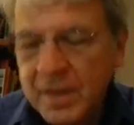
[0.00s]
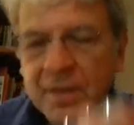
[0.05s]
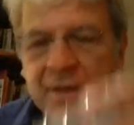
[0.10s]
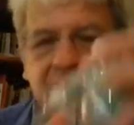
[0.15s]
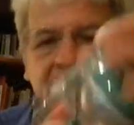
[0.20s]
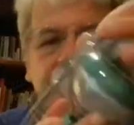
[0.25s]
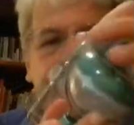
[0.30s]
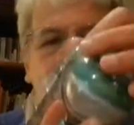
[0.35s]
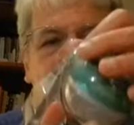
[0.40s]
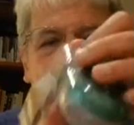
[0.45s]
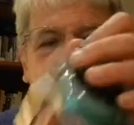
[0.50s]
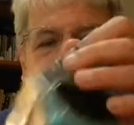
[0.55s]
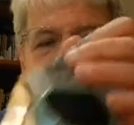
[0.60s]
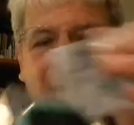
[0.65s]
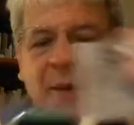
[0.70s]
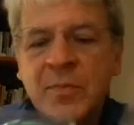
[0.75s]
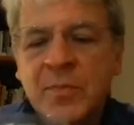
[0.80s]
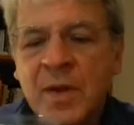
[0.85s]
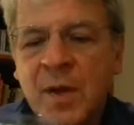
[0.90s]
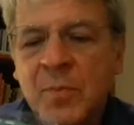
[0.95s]
This comes
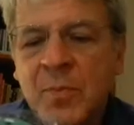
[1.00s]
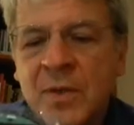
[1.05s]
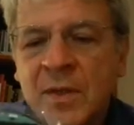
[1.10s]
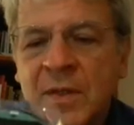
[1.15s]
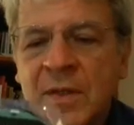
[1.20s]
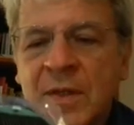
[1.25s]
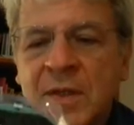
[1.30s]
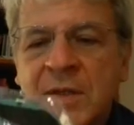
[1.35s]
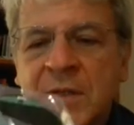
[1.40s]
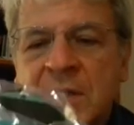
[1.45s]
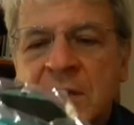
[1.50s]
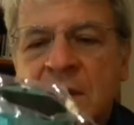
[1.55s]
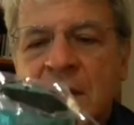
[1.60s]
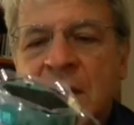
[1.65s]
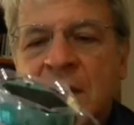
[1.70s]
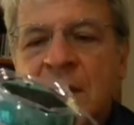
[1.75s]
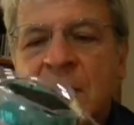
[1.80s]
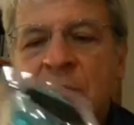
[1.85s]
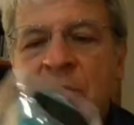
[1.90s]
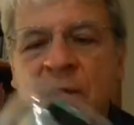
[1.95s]
wrapped up in this
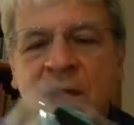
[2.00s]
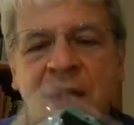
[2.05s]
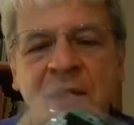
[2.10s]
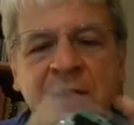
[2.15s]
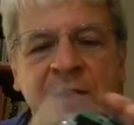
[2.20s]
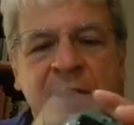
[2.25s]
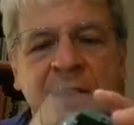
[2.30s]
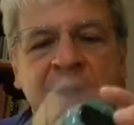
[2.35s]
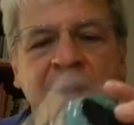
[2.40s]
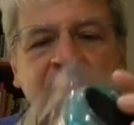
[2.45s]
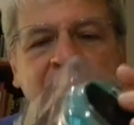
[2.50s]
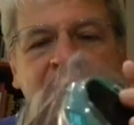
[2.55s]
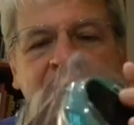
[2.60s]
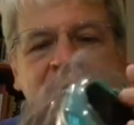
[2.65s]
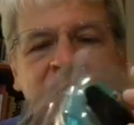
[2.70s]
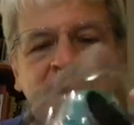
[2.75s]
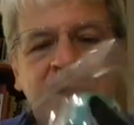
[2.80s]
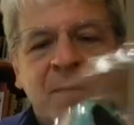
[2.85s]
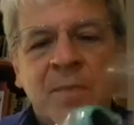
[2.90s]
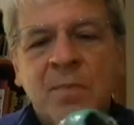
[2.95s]
plastic like
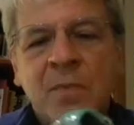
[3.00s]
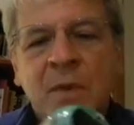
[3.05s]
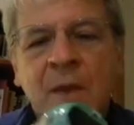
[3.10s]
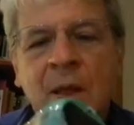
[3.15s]
this,